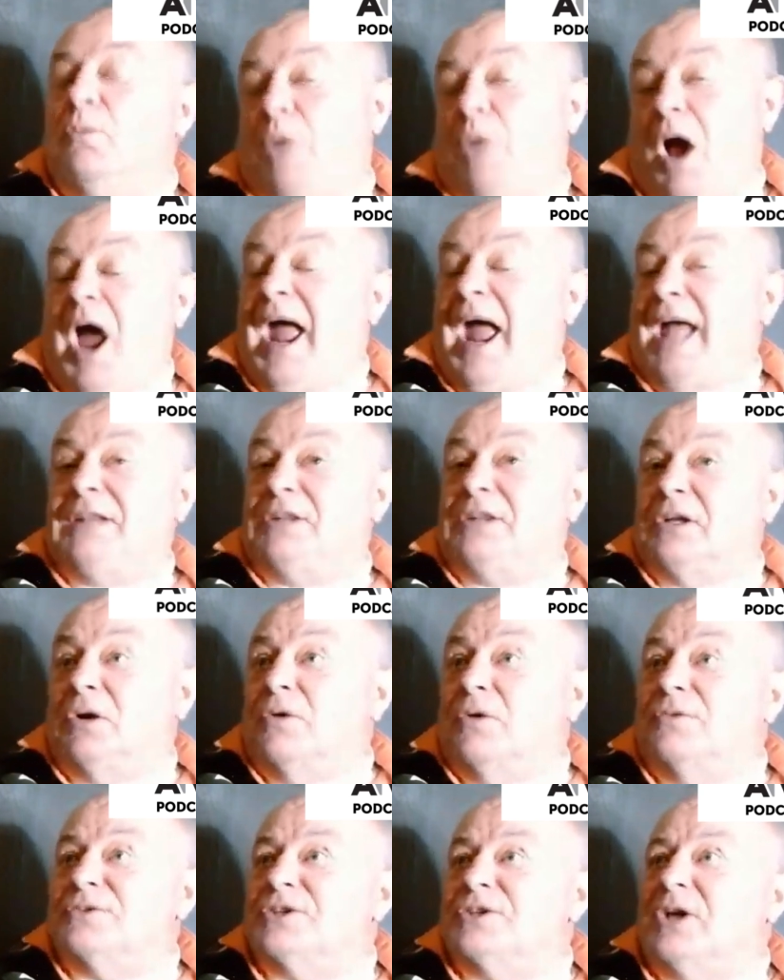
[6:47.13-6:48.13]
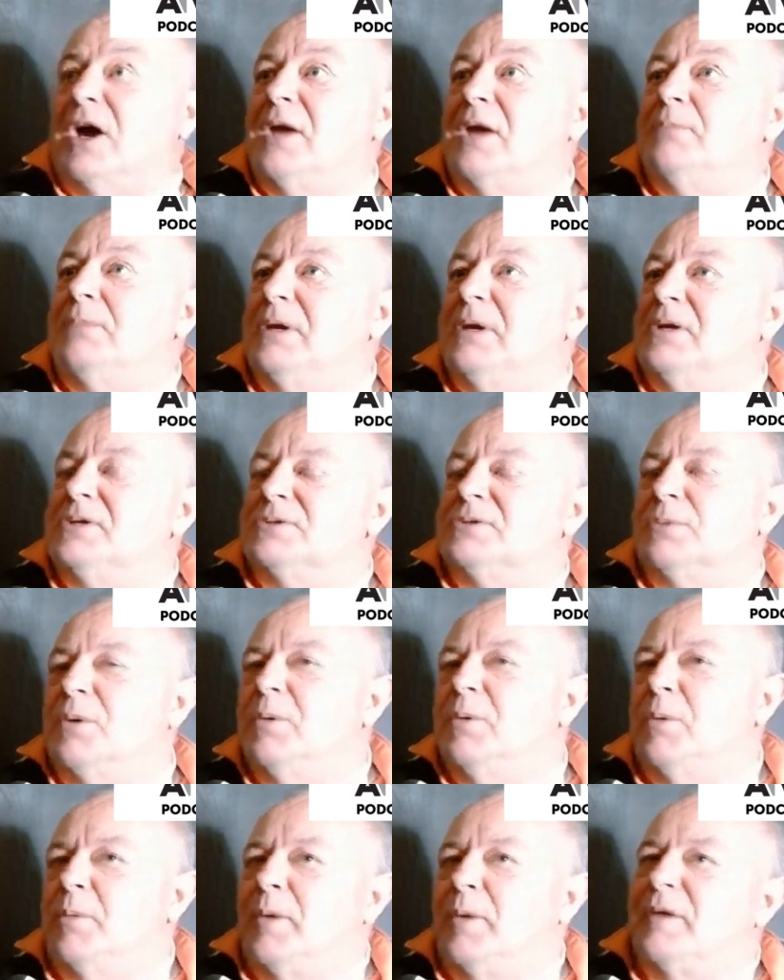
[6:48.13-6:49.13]
I had the golf side because we
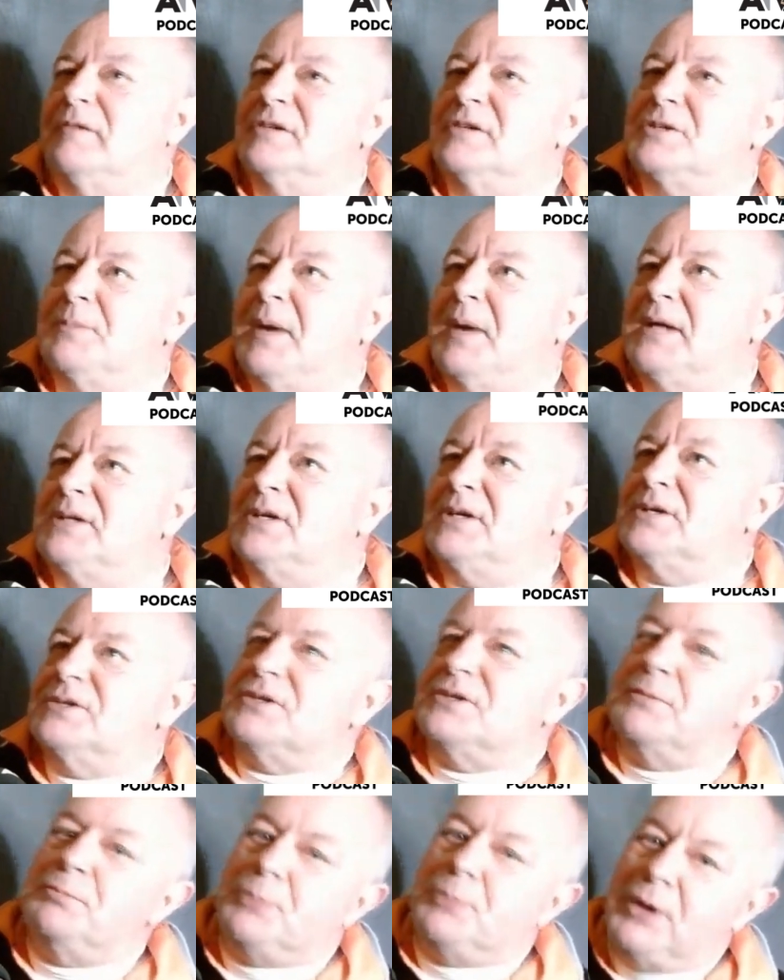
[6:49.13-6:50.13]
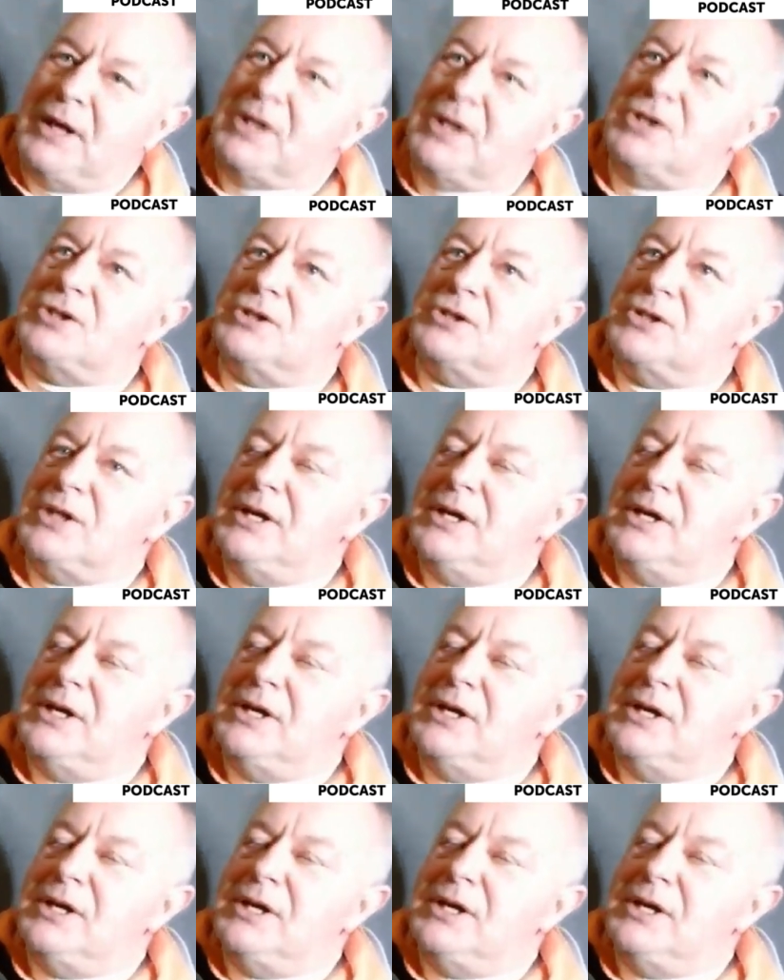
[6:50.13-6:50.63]
were well respected as a British